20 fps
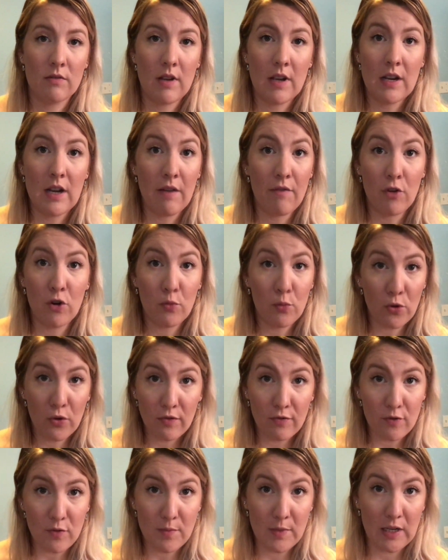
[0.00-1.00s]
inevitable
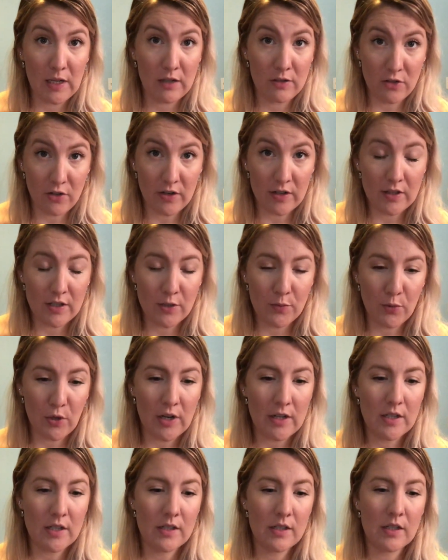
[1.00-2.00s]
for me during this
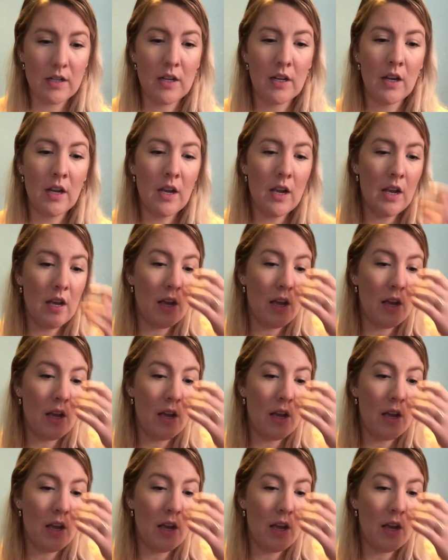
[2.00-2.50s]
pregnancy.